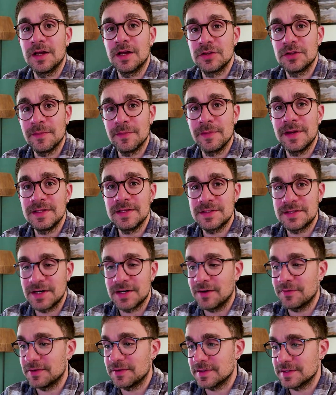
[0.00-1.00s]
domain
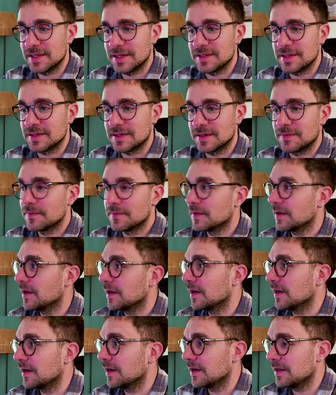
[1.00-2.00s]
traffic data
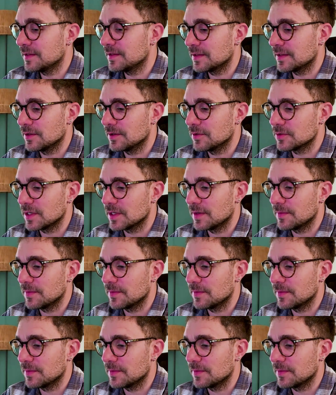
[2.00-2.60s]
in the new tab.